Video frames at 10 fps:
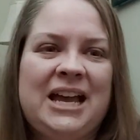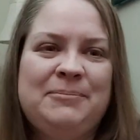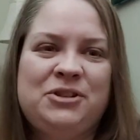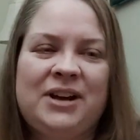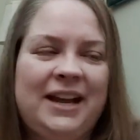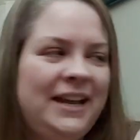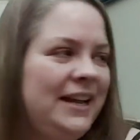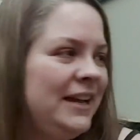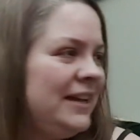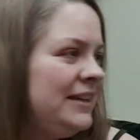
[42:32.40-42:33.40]
I'm
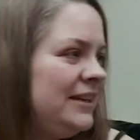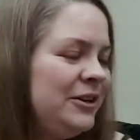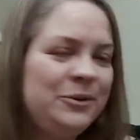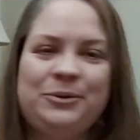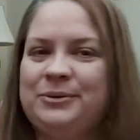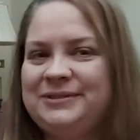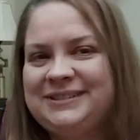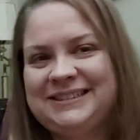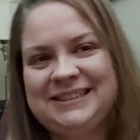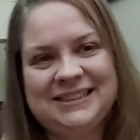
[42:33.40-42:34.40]
trying, you know.
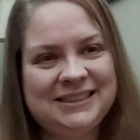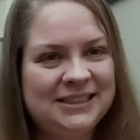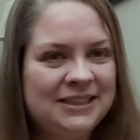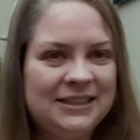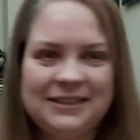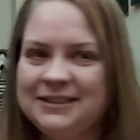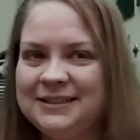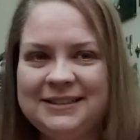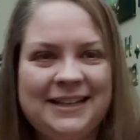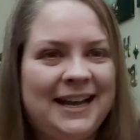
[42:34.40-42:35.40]

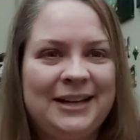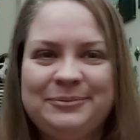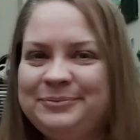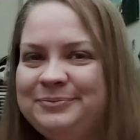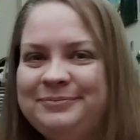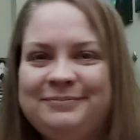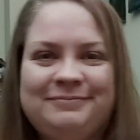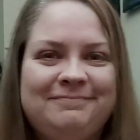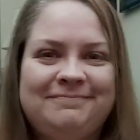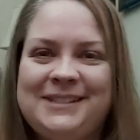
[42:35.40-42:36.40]
Yeah.
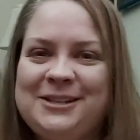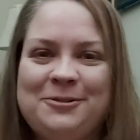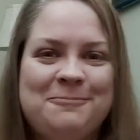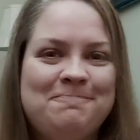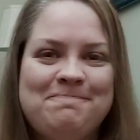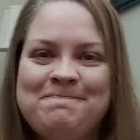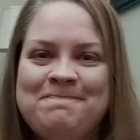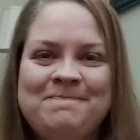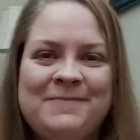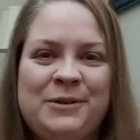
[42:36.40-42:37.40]
So
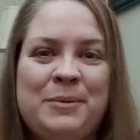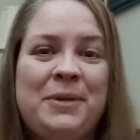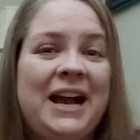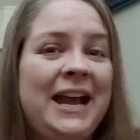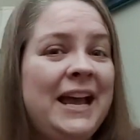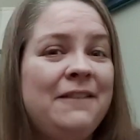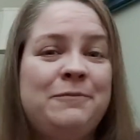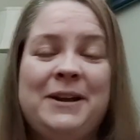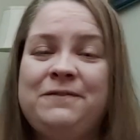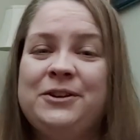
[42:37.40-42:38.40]
remember, I
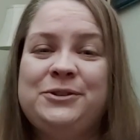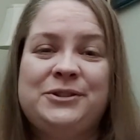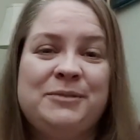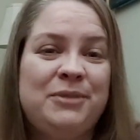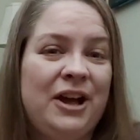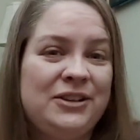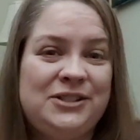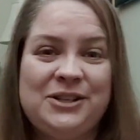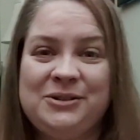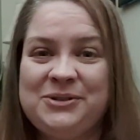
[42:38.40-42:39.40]
have my filters and
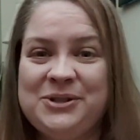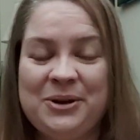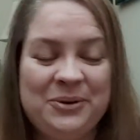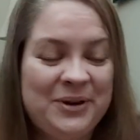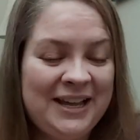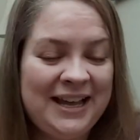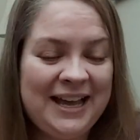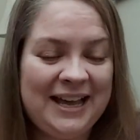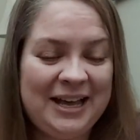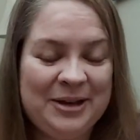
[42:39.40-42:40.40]
blocks too. So,
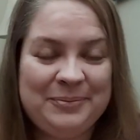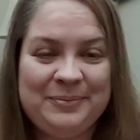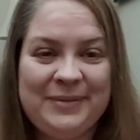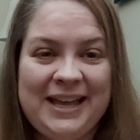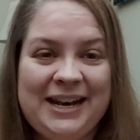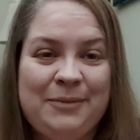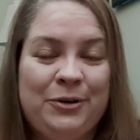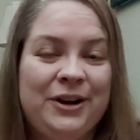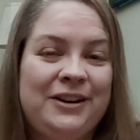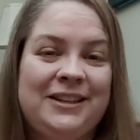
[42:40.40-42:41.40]
and I'm
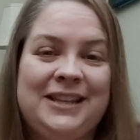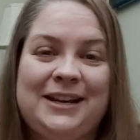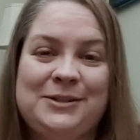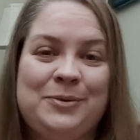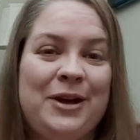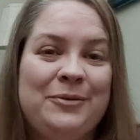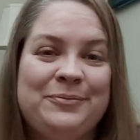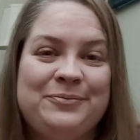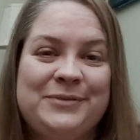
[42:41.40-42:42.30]
working on that as well.